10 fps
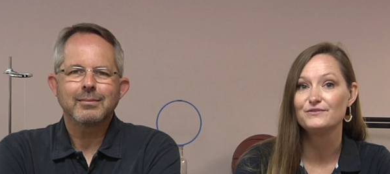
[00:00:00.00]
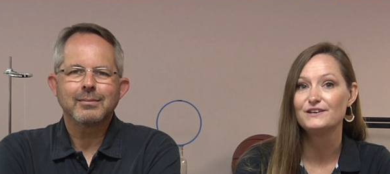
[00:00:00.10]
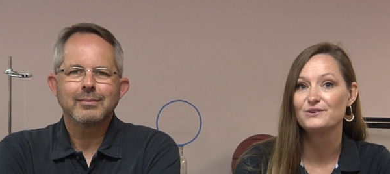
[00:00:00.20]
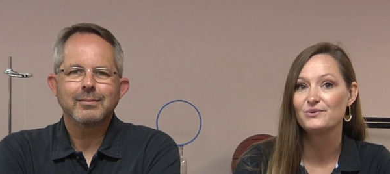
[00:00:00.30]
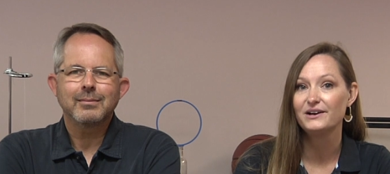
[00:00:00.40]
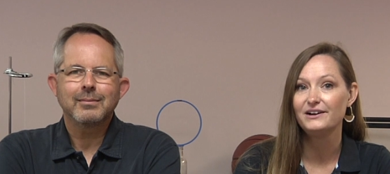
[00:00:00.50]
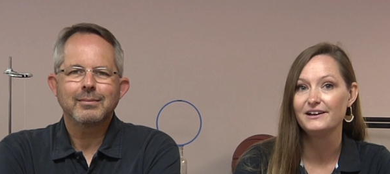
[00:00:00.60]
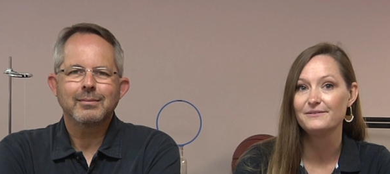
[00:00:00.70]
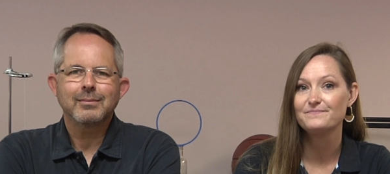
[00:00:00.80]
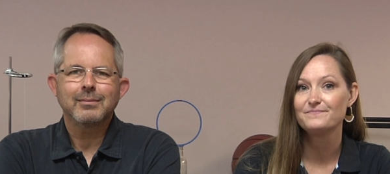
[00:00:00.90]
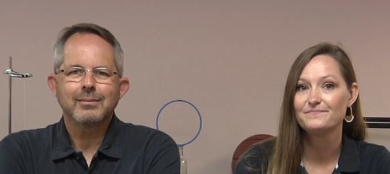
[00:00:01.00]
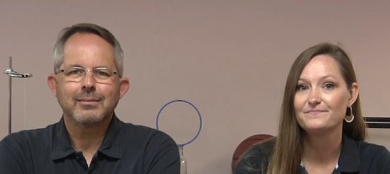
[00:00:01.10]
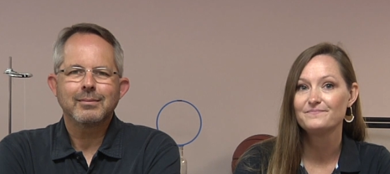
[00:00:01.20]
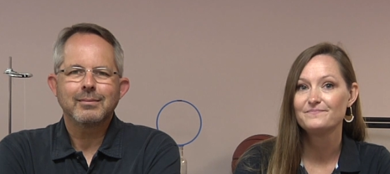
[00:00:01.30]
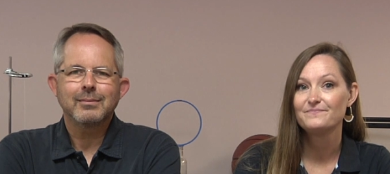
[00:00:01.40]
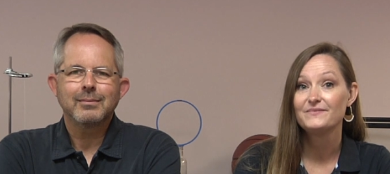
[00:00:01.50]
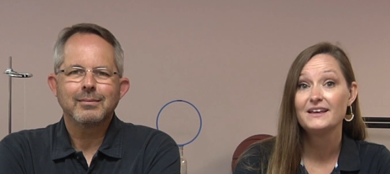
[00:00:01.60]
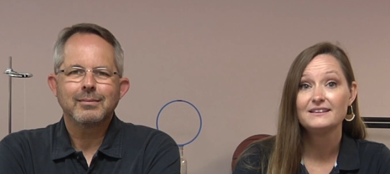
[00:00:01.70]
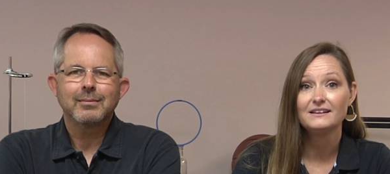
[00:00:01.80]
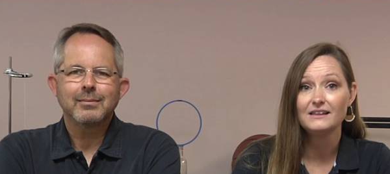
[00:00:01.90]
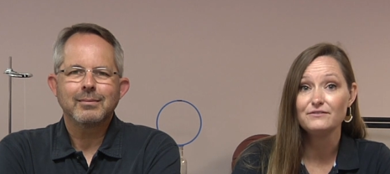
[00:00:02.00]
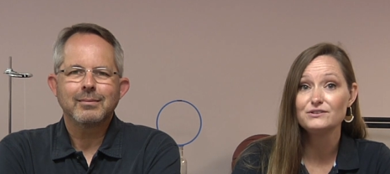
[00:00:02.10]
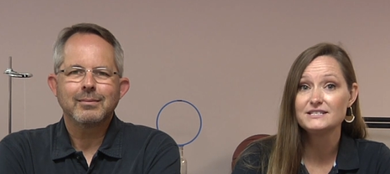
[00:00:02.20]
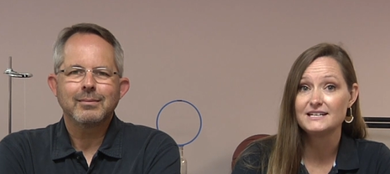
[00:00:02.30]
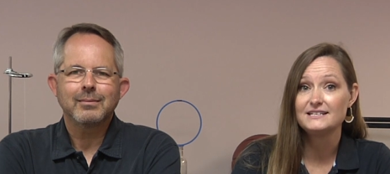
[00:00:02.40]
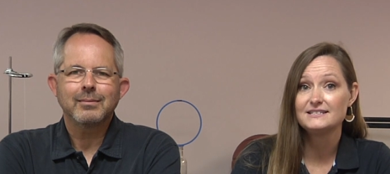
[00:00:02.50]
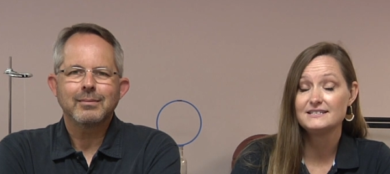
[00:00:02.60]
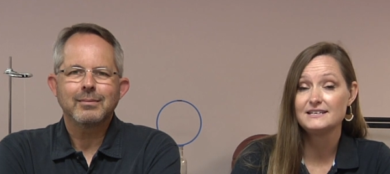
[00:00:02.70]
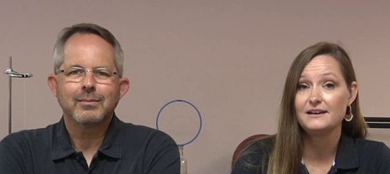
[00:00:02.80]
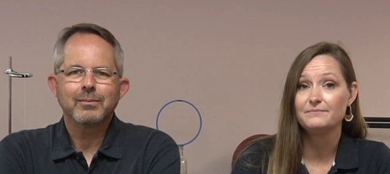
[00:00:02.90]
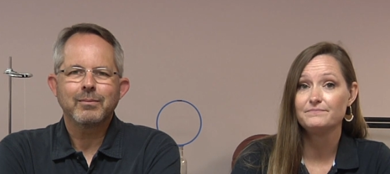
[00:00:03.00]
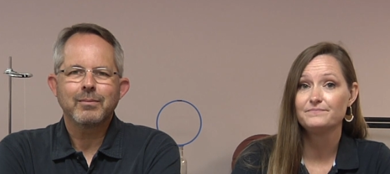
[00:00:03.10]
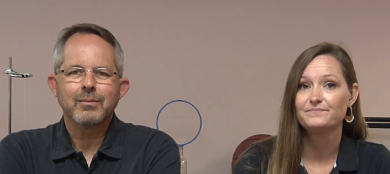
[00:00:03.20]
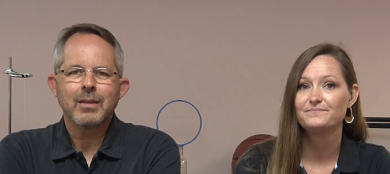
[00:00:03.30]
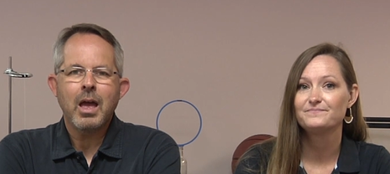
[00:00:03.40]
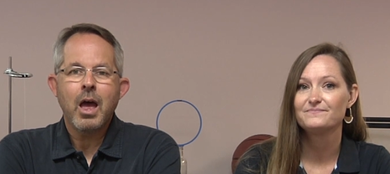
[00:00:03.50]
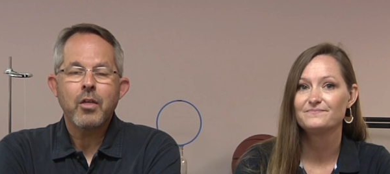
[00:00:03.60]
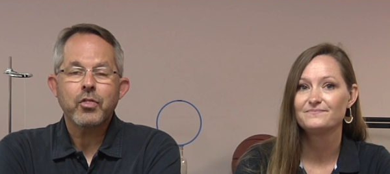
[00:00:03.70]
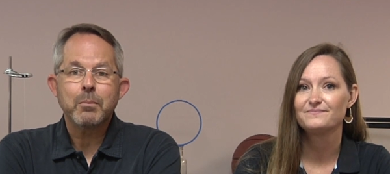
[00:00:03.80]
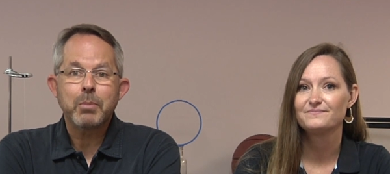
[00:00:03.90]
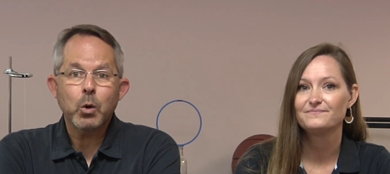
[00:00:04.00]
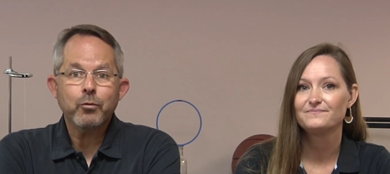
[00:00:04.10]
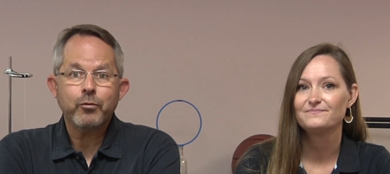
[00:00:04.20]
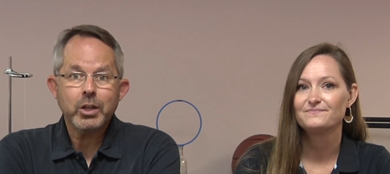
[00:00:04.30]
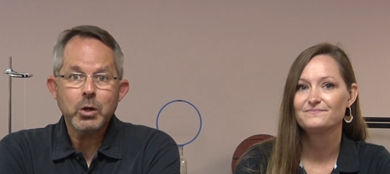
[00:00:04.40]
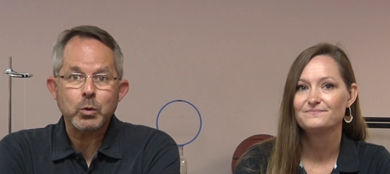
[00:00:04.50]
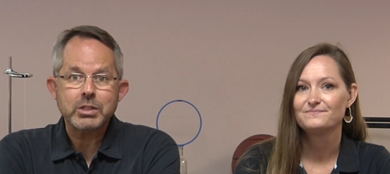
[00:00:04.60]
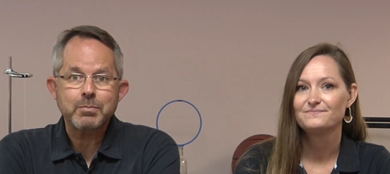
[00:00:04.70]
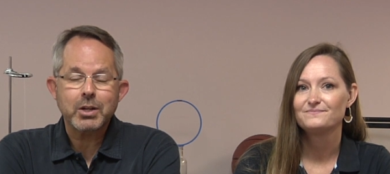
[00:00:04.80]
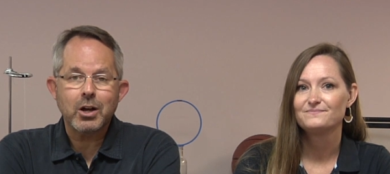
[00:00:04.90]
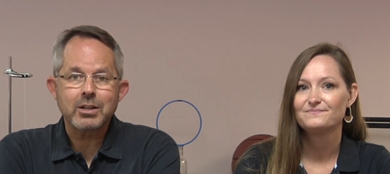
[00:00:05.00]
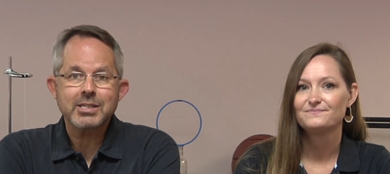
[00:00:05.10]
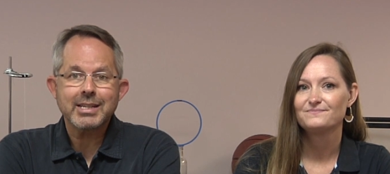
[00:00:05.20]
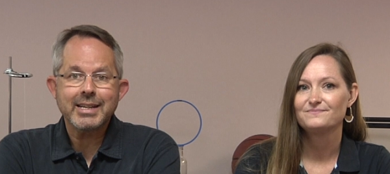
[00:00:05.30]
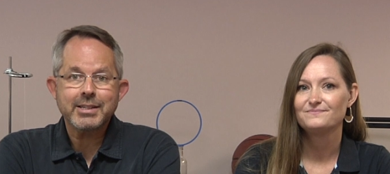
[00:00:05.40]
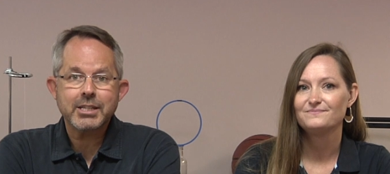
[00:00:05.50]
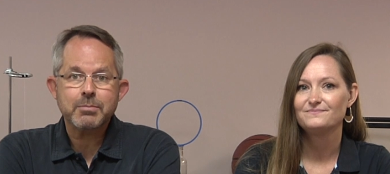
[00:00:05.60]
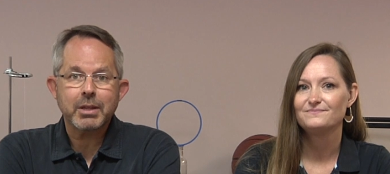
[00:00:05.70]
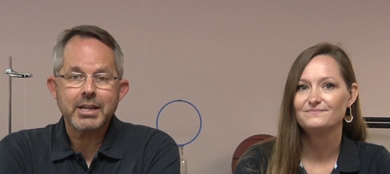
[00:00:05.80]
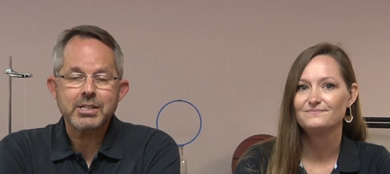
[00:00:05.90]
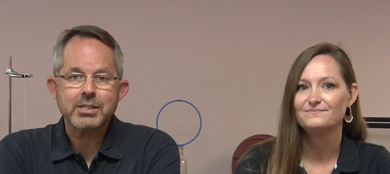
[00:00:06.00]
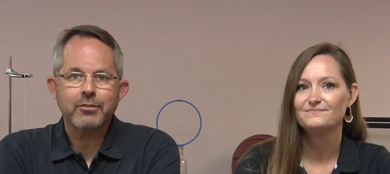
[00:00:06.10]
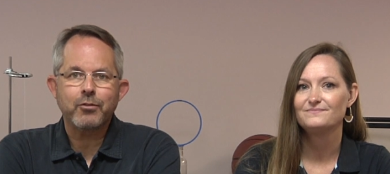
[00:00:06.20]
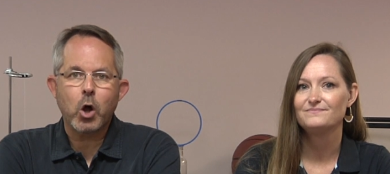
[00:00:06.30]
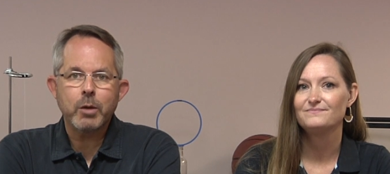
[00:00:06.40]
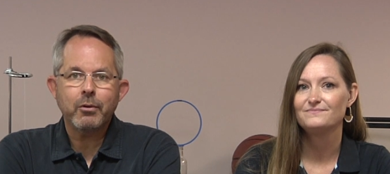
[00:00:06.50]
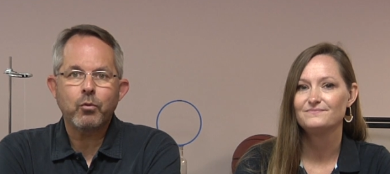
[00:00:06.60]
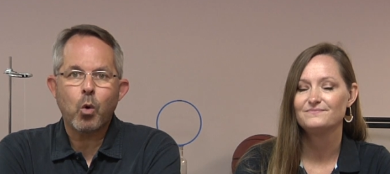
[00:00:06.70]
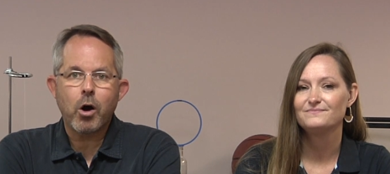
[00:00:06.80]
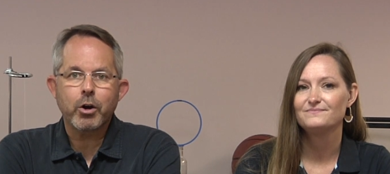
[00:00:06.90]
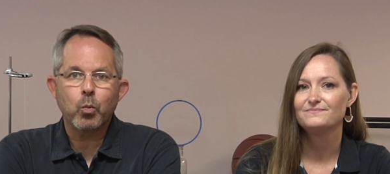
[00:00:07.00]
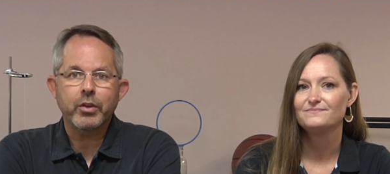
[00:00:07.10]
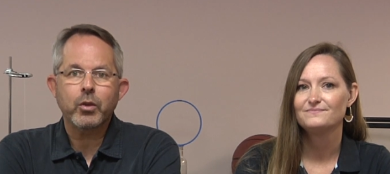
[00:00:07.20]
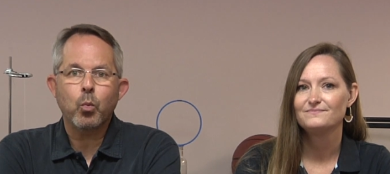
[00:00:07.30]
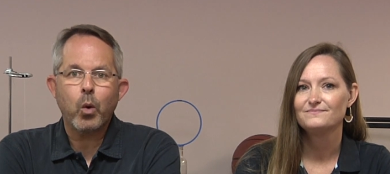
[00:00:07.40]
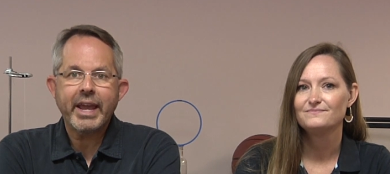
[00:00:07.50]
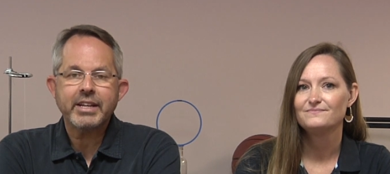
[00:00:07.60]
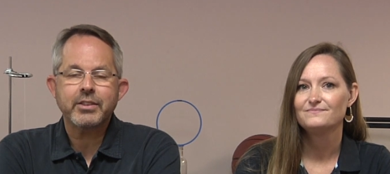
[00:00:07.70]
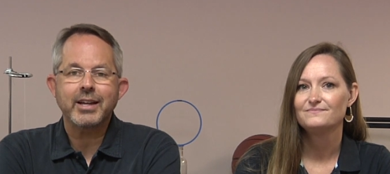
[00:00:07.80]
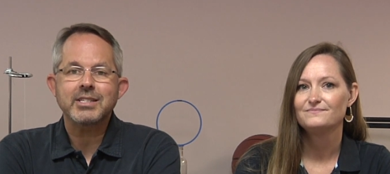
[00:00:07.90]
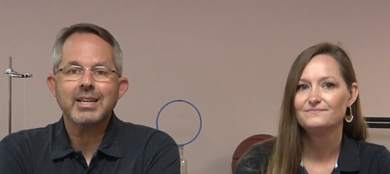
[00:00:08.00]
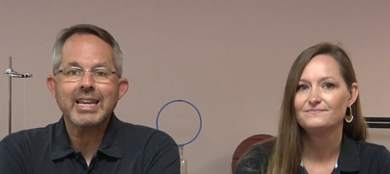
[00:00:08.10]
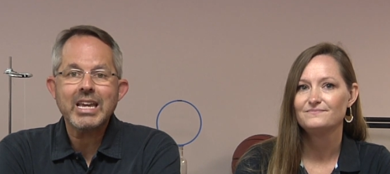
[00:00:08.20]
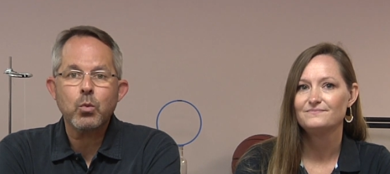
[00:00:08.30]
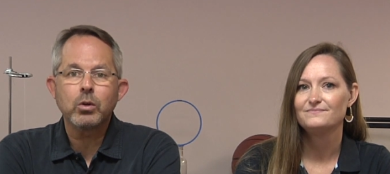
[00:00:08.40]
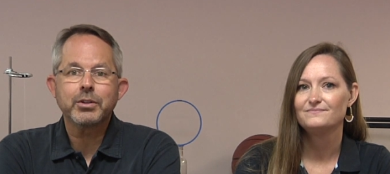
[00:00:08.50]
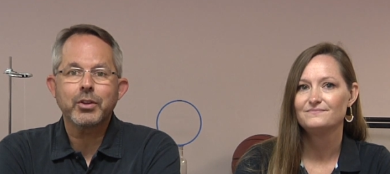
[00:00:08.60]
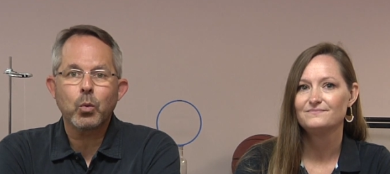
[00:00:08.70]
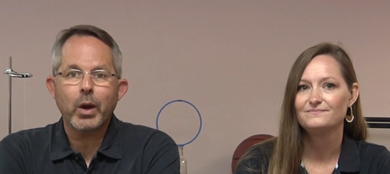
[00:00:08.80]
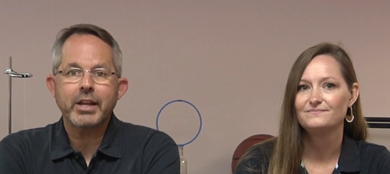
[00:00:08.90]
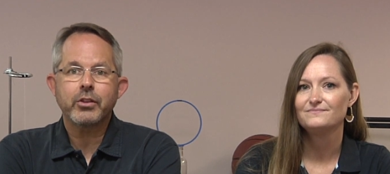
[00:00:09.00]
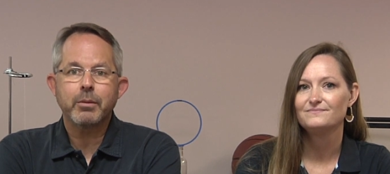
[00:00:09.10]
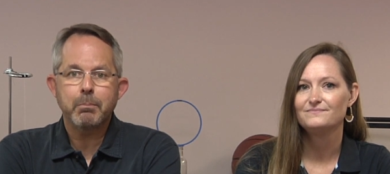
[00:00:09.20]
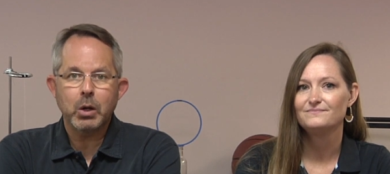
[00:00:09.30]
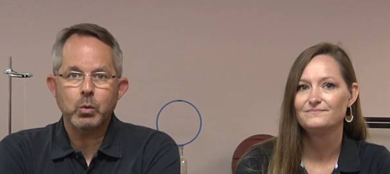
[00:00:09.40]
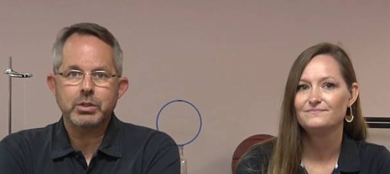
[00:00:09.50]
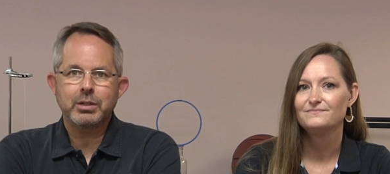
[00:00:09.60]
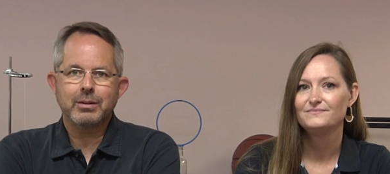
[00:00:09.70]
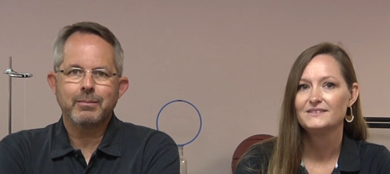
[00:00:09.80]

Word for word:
Speaker 1: of the aquarium? The level stays the same.
Speaker 2: The boat floats because it displaces a volume of water with a weight that's equal to the weight of the boat.